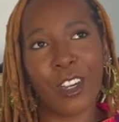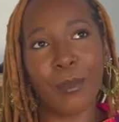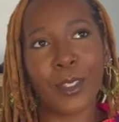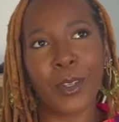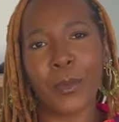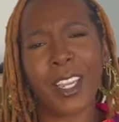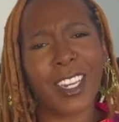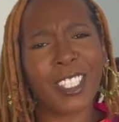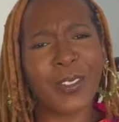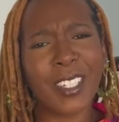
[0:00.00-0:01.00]
So we
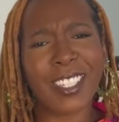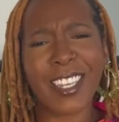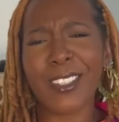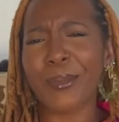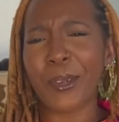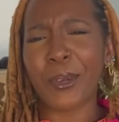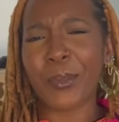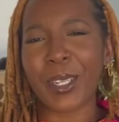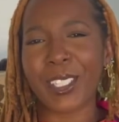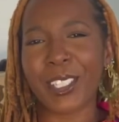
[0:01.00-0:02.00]
actually want to take some cool
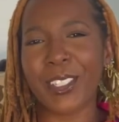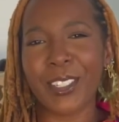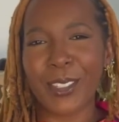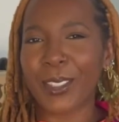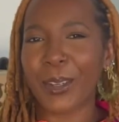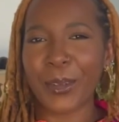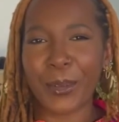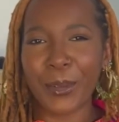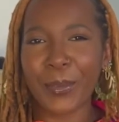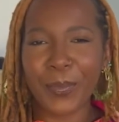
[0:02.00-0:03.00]
pictures.
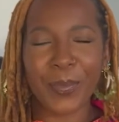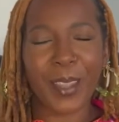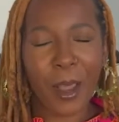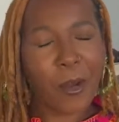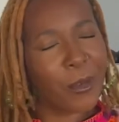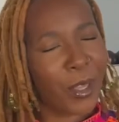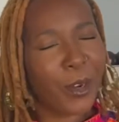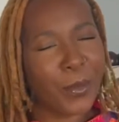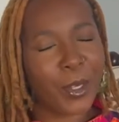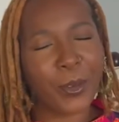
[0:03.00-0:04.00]
So that'll
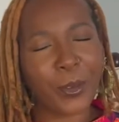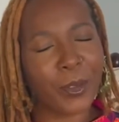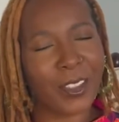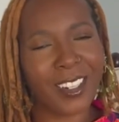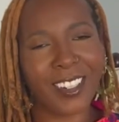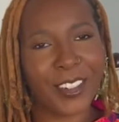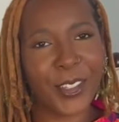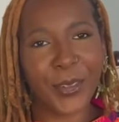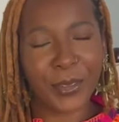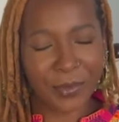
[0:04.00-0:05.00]
be a cool thing to do.